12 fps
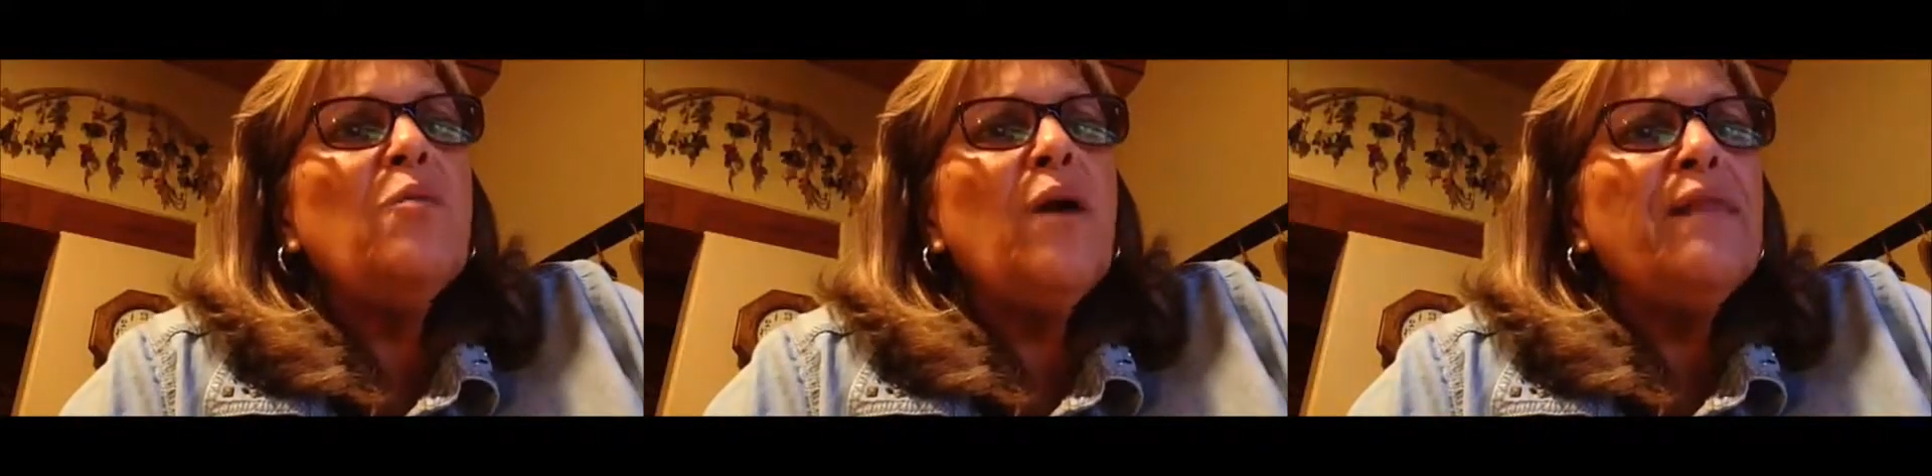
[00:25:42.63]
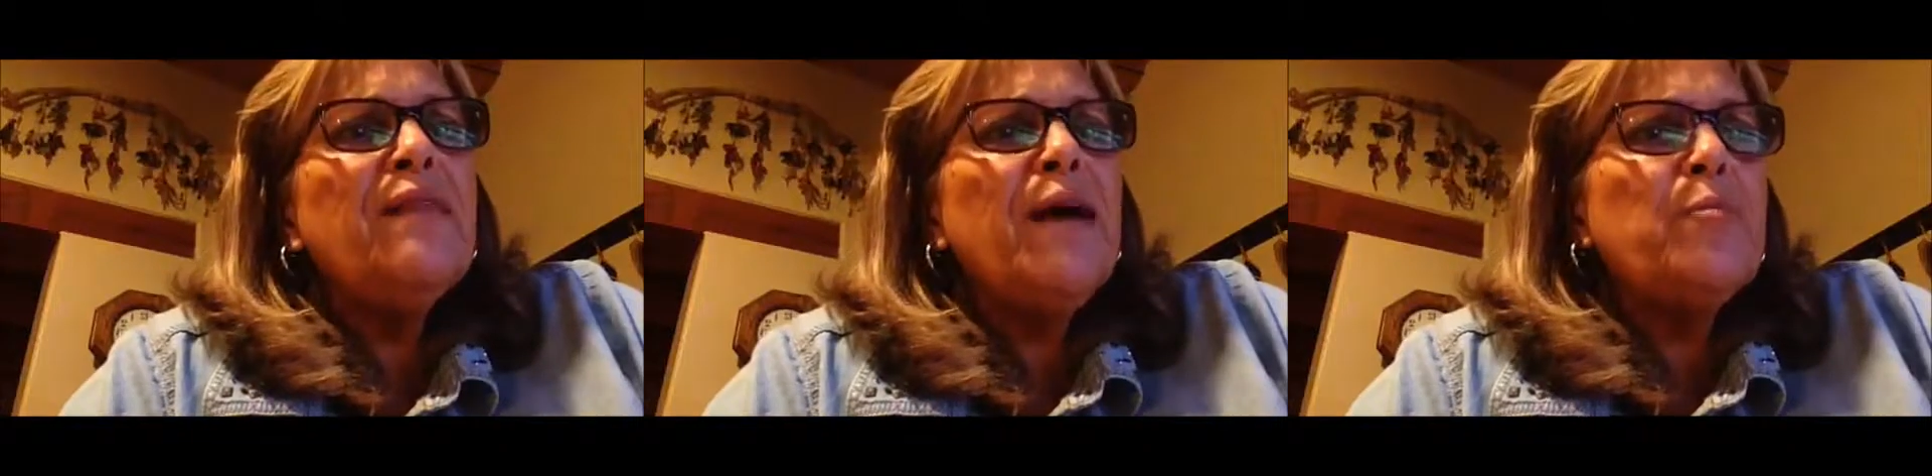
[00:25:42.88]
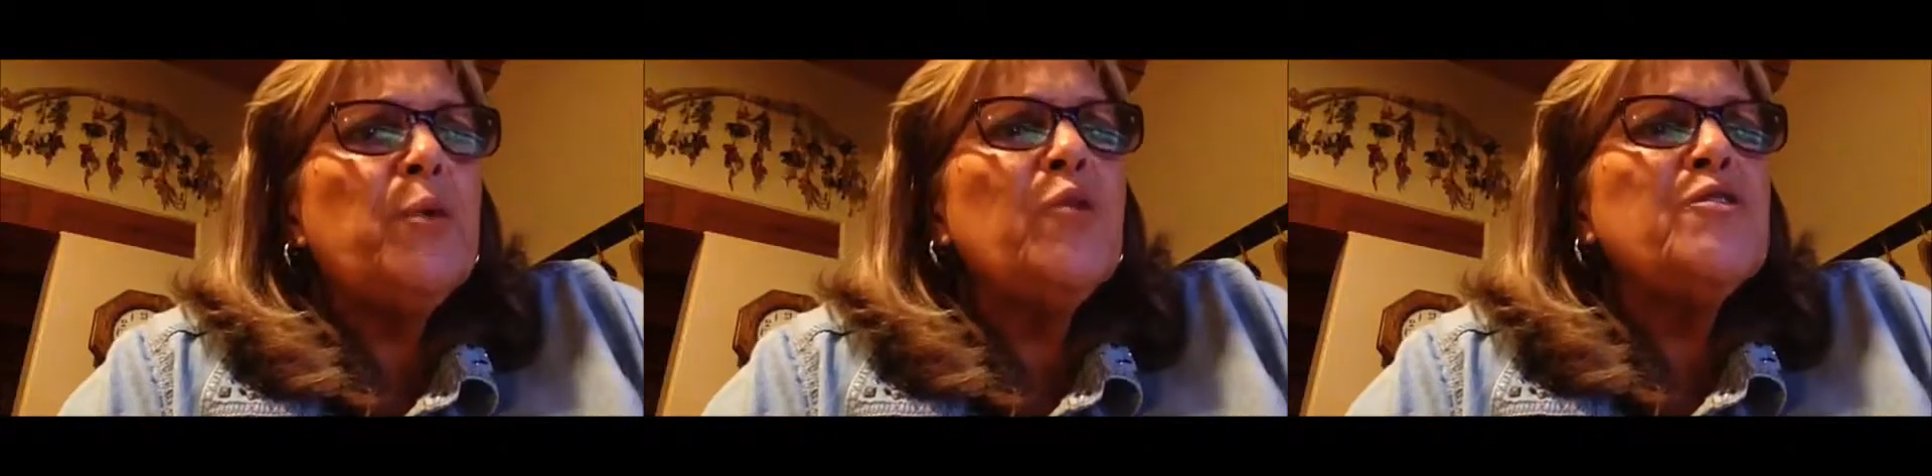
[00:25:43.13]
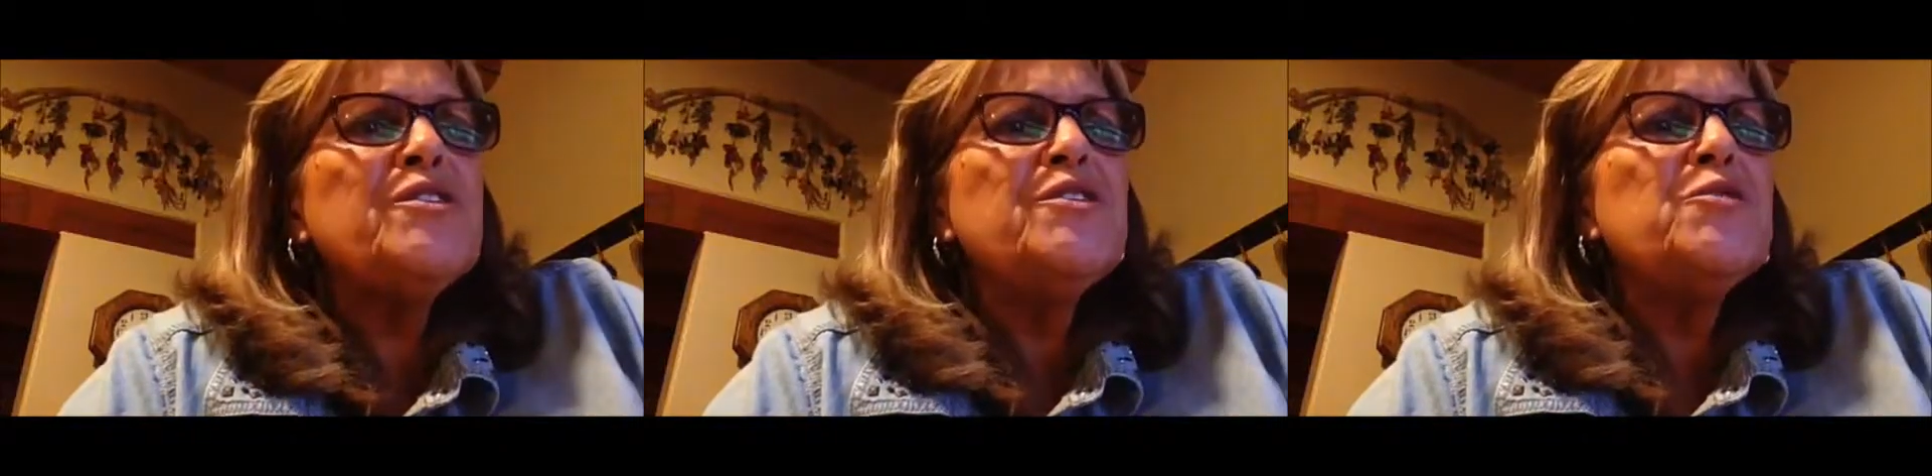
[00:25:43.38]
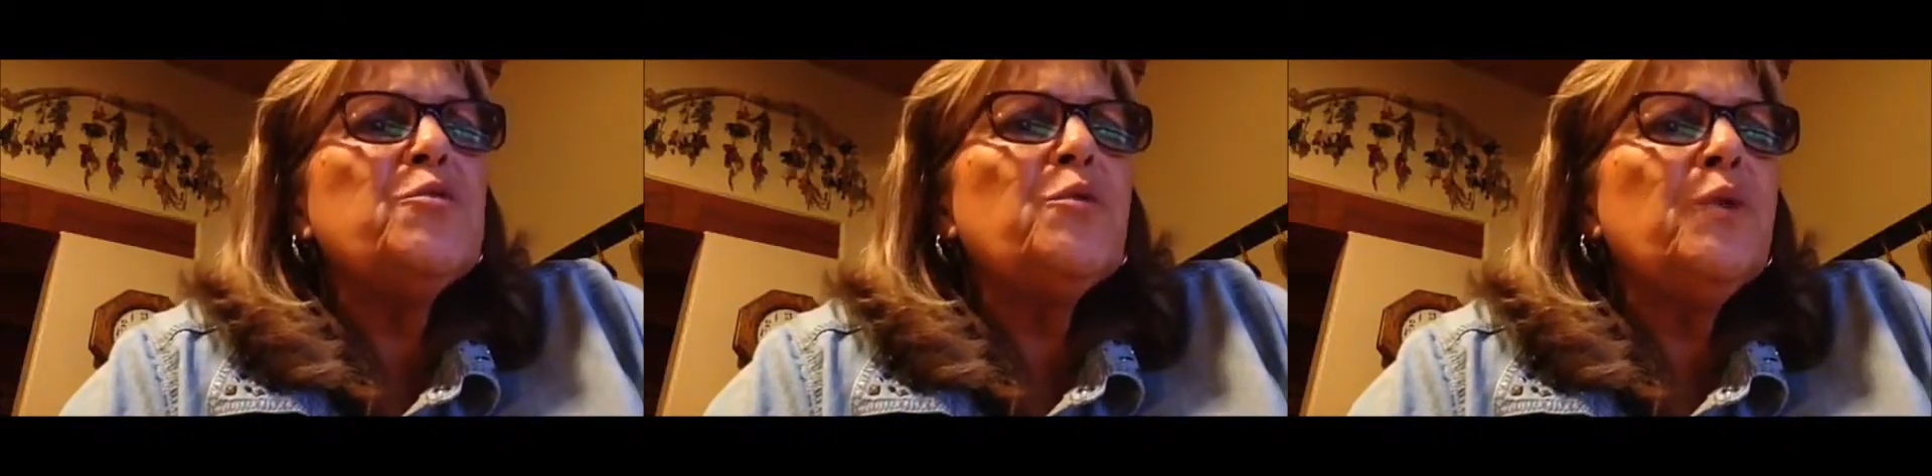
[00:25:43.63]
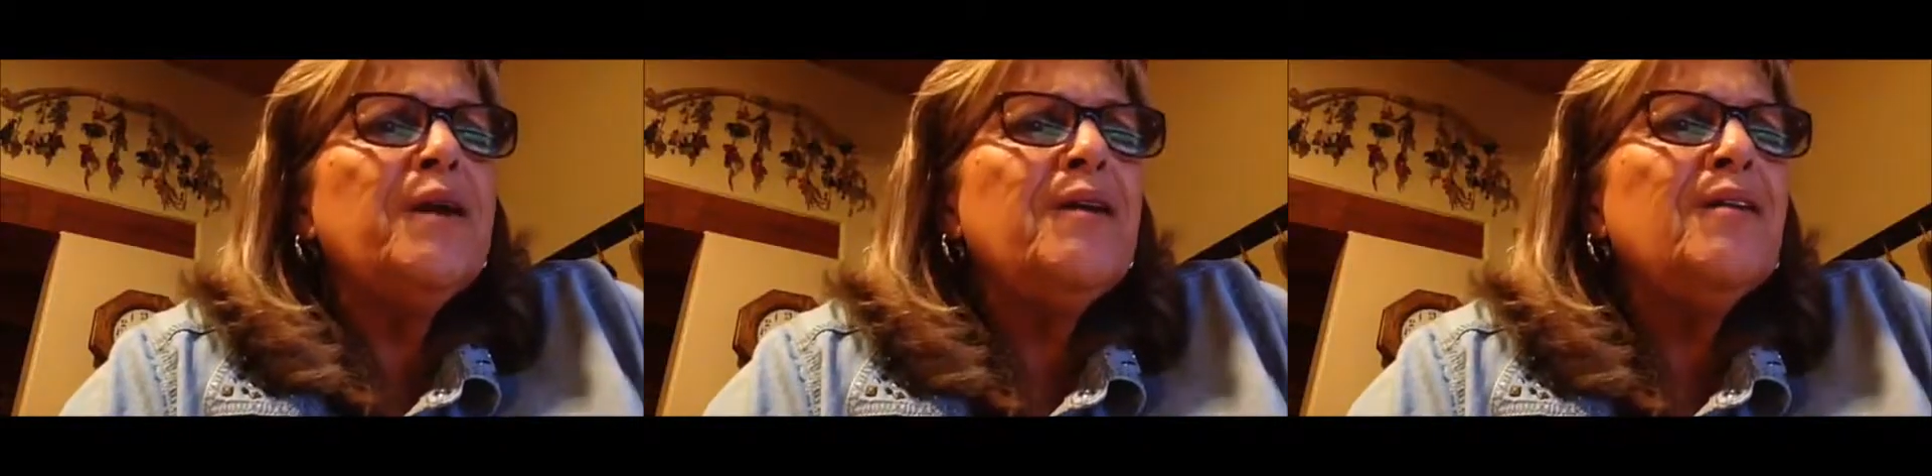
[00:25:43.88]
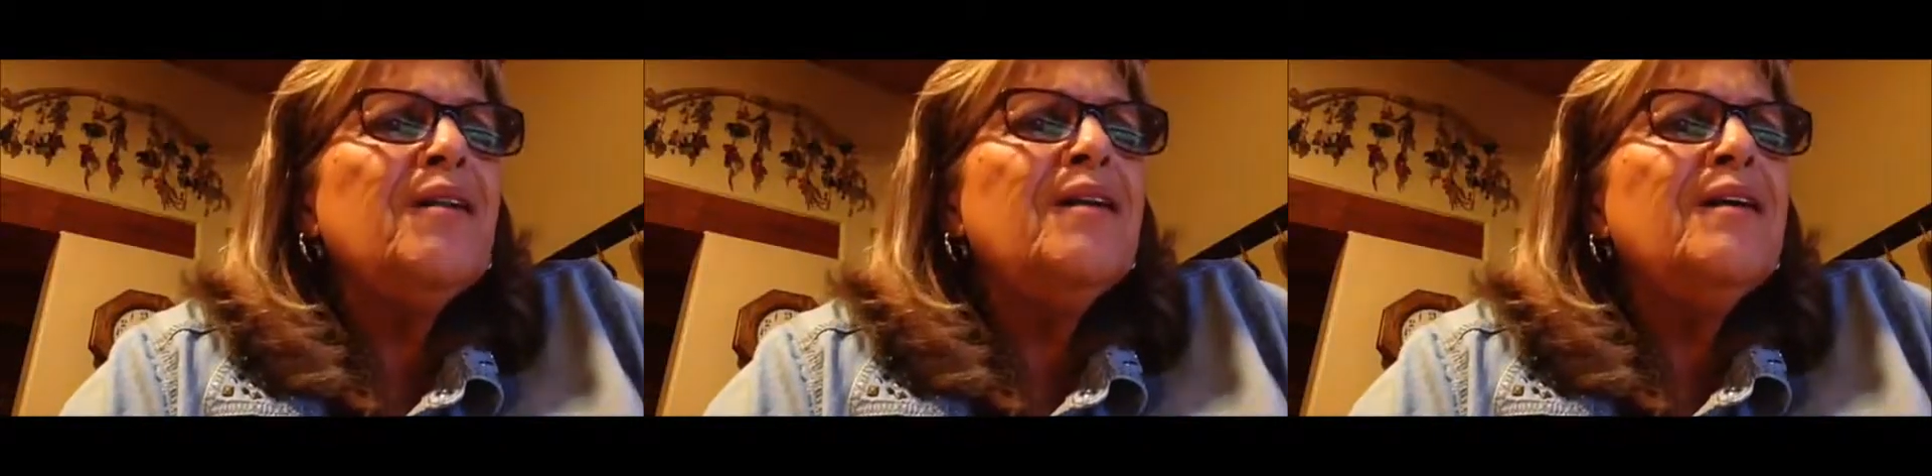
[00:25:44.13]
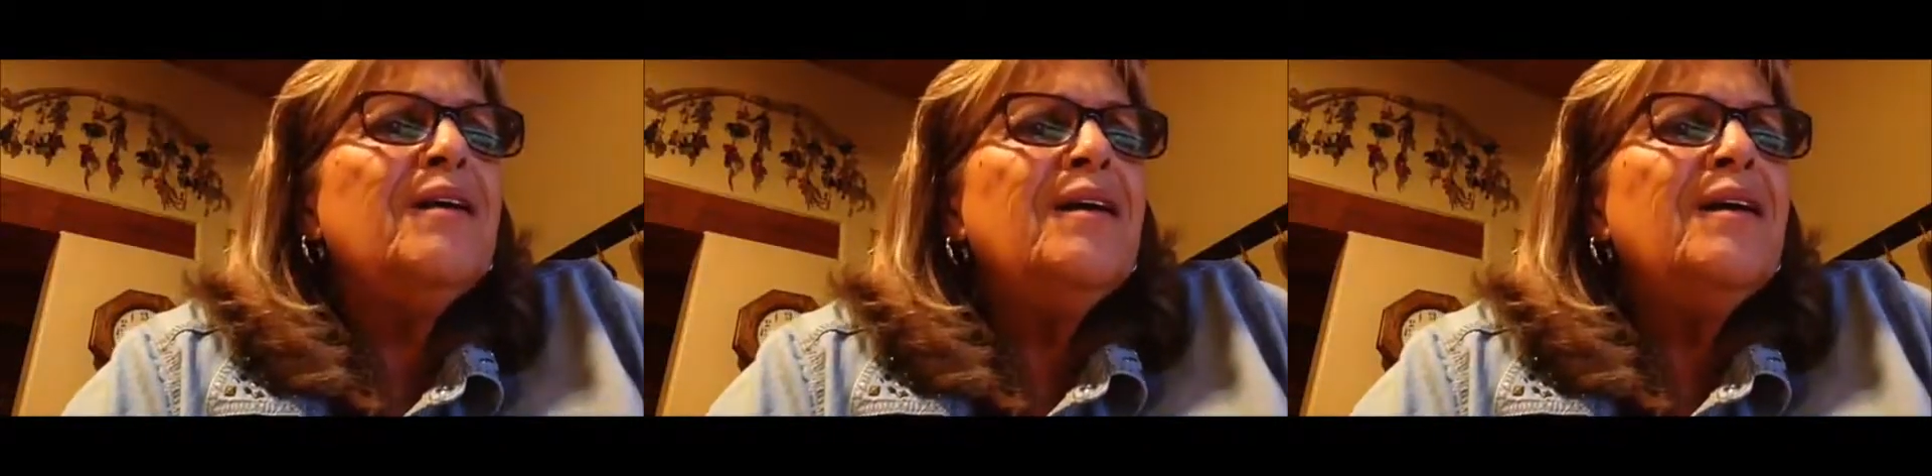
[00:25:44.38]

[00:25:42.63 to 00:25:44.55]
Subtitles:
what that person's real